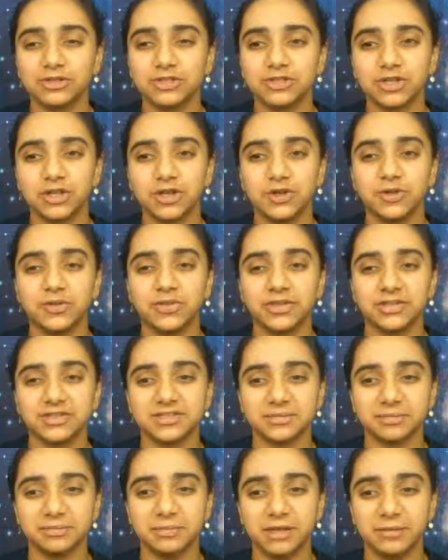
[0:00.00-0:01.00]
to show you
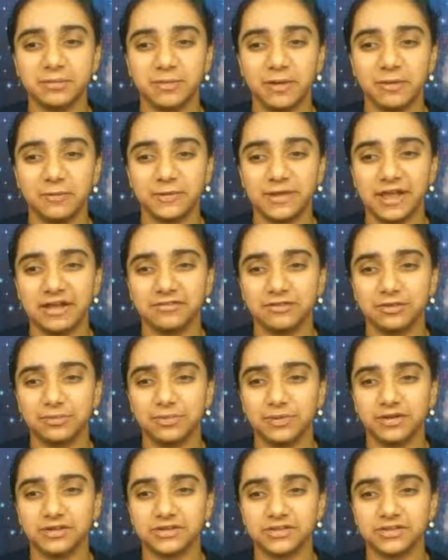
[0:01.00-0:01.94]
this meme we have up here.